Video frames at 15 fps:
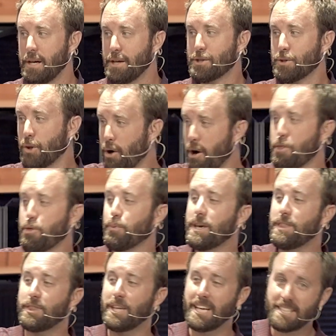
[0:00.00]
So there are
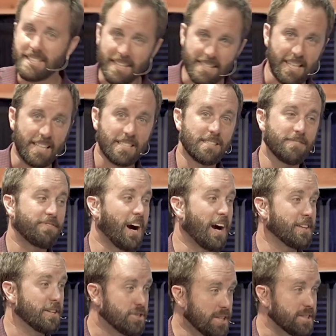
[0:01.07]
three things that
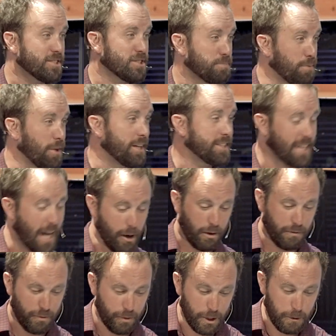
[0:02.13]
testify that Jesus' blood
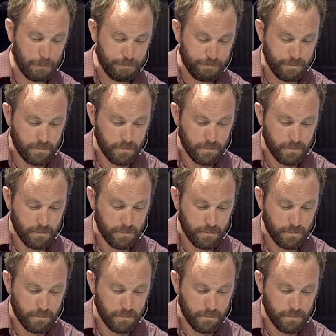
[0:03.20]
counted for you.